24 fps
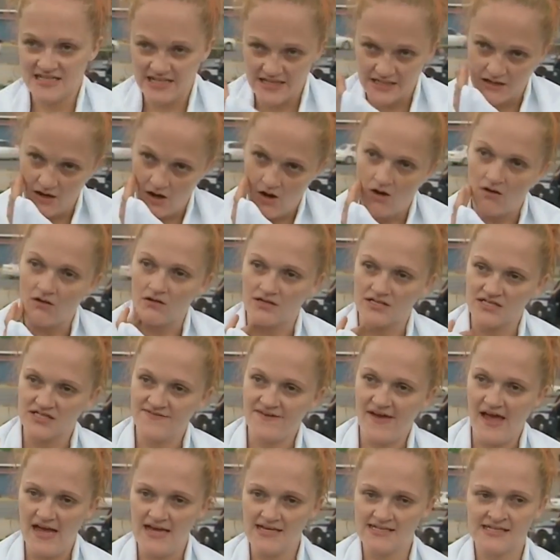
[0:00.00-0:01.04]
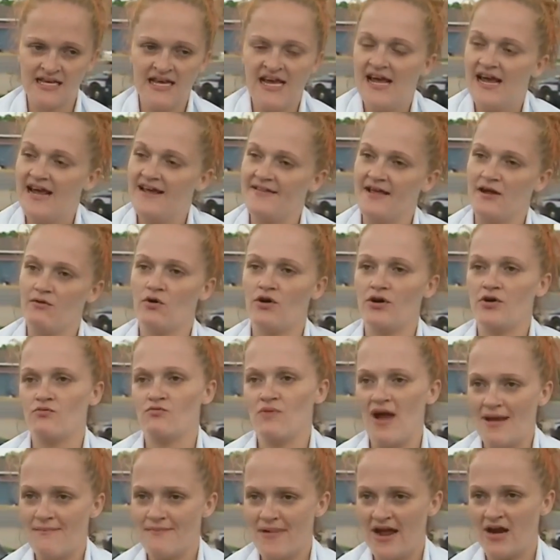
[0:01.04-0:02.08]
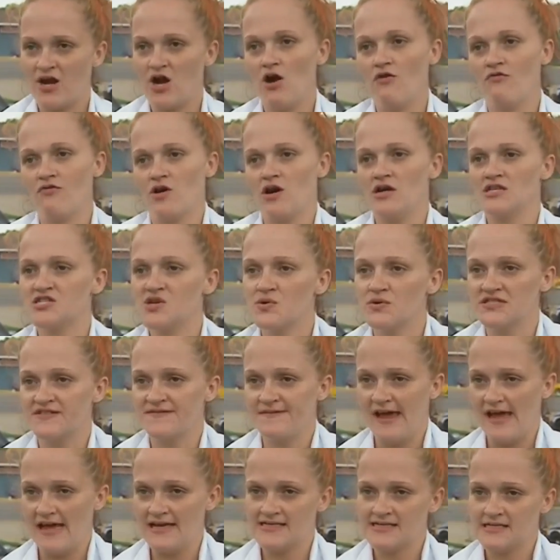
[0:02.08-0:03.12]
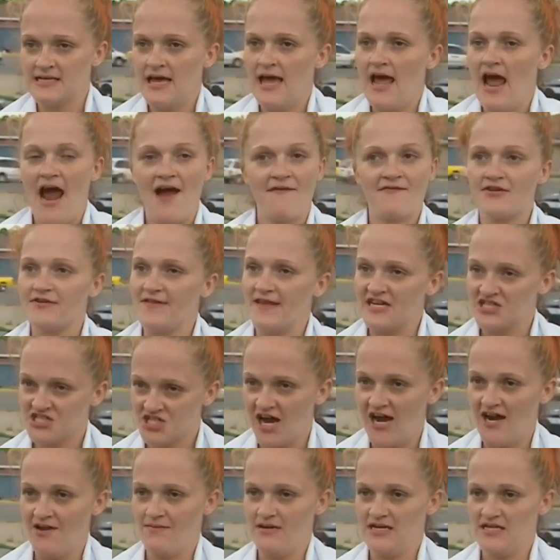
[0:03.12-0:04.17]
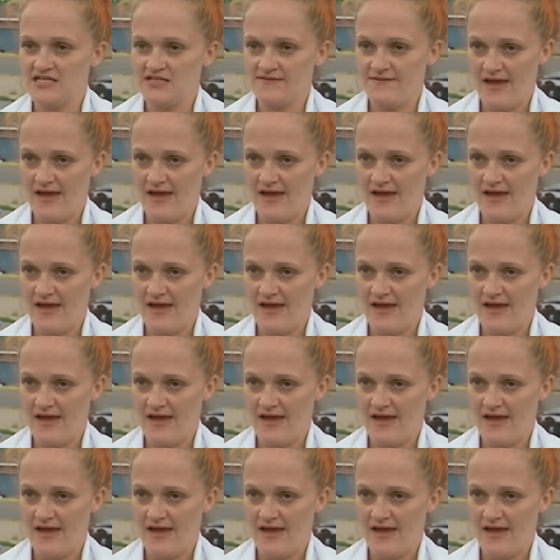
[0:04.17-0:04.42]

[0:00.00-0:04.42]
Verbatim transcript: seen the hole in his face, and they rolled him right back over onto his face after they shot him in his